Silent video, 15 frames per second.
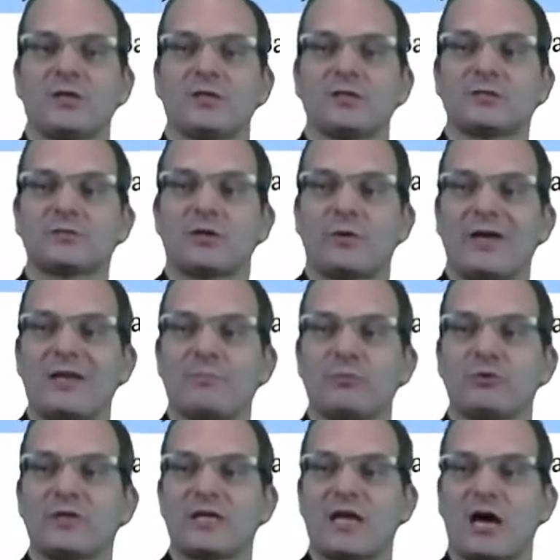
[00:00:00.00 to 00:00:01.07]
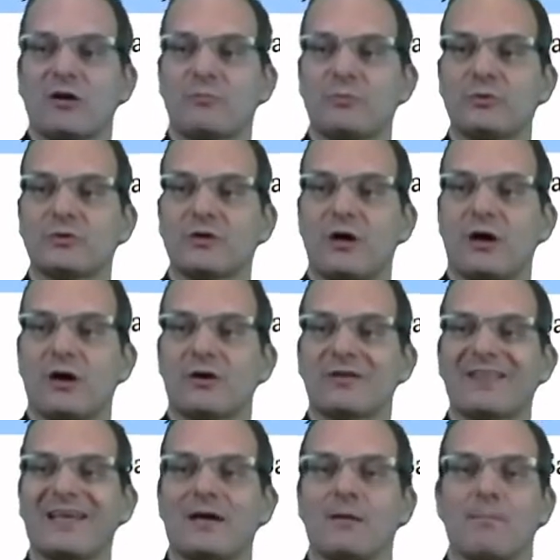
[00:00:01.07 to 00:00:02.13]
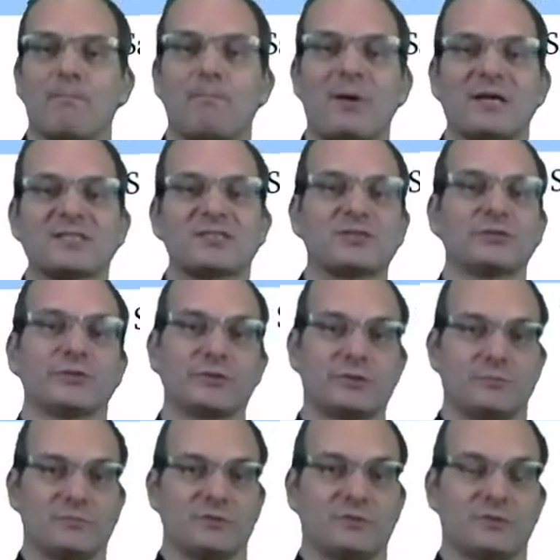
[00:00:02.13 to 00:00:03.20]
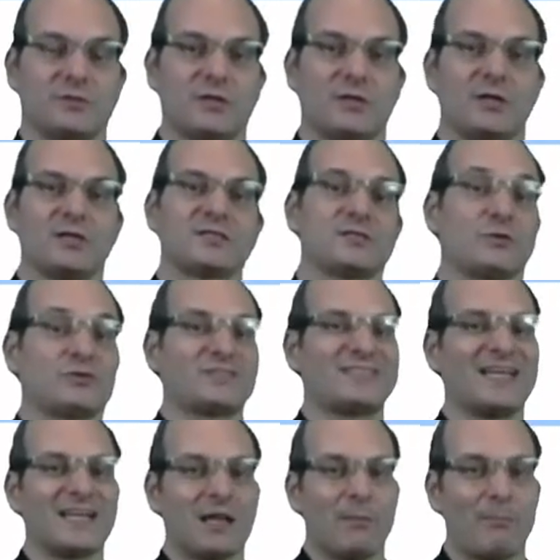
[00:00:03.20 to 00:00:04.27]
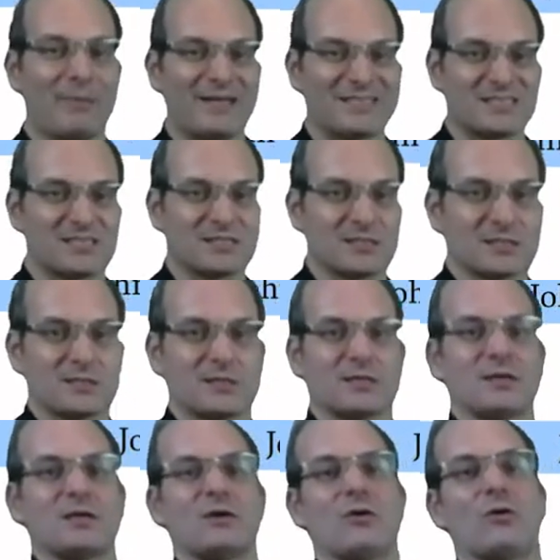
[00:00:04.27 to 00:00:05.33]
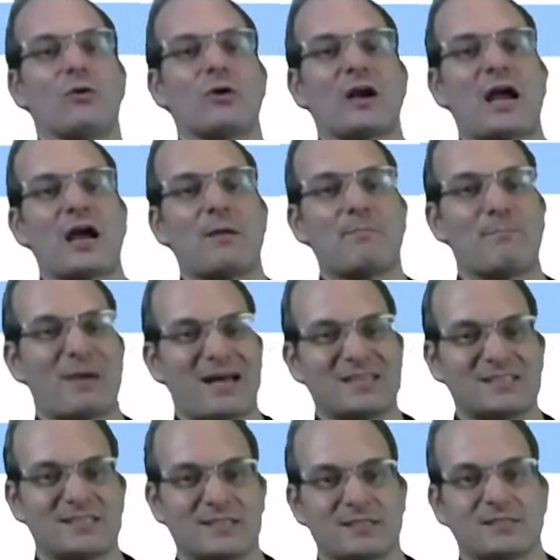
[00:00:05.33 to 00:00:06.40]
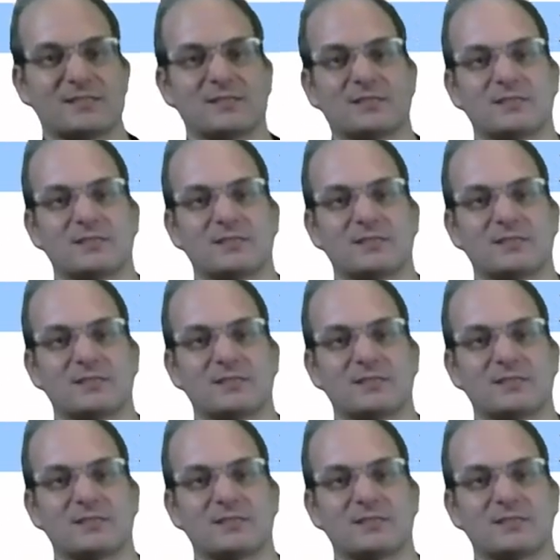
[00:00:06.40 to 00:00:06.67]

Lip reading: So input and output are the bus systems. So single bits or buses